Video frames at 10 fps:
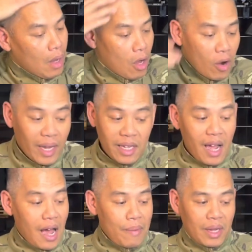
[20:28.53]
Okay,
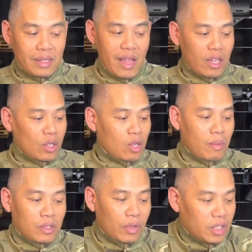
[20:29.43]
yeah, I mean, thank you so
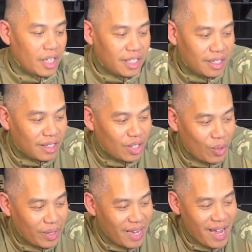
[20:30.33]
much for Justin
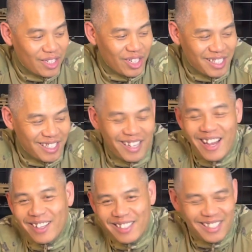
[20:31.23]
doing that. Justin,
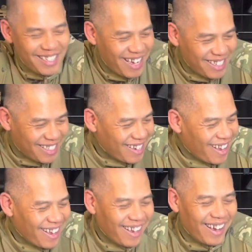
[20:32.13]
hail these nuts.
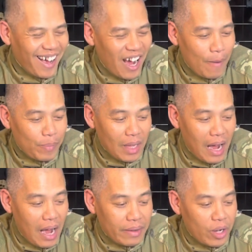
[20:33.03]

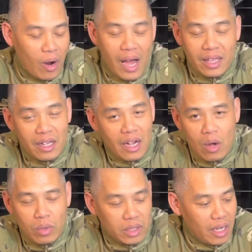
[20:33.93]
I think I
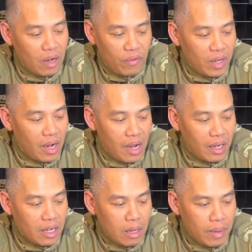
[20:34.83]
will send
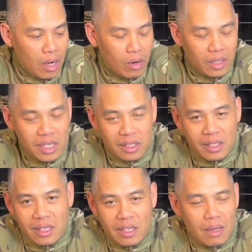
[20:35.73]
an email, or at least
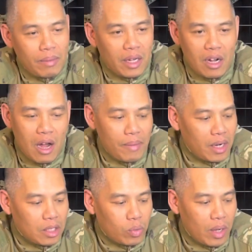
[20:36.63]
send them a
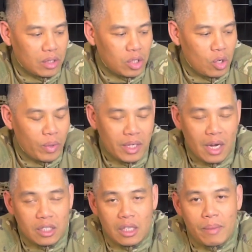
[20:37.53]
comment as well too. Reach
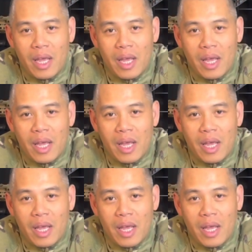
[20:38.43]
out to them.